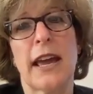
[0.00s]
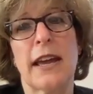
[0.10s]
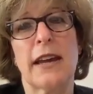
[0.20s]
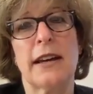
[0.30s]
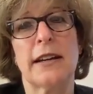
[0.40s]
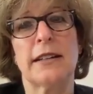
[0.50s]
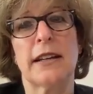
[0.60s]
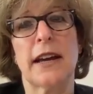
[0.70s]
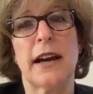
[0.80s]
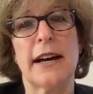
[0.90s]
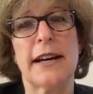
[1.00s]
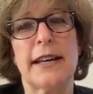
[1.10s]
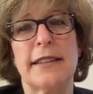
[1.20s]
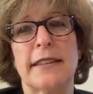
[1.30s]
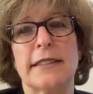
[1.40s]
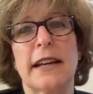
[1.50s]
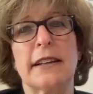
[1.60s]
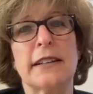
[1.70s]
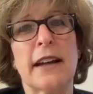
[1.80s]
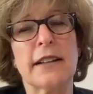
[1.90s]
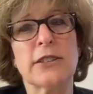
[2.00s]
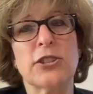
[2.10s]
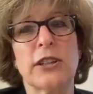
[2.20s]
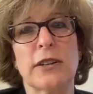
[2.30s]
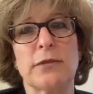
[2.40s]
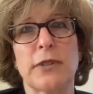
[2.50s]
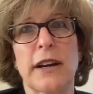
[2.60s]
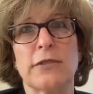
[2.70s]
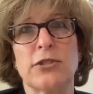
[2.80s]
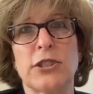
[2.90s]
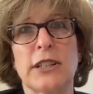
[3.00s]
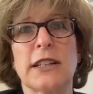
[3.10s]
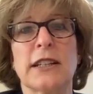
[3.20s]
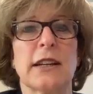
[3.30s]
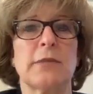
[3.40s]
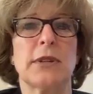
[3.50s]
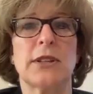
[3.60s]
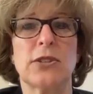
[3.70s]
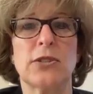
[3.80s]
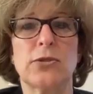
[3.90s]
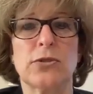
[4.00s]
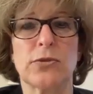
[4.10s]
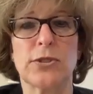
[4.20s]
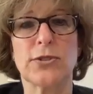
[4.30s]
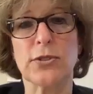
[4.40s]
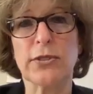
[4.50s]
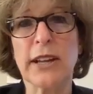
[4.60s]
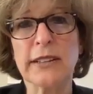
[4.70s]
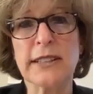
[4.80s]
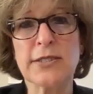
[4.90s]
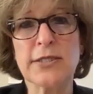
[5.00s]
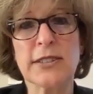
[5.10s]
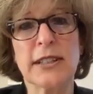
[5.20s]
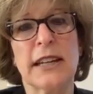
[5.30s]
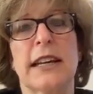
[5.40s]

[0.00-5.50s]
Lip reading: And the technology of 5G can be used for surveillance.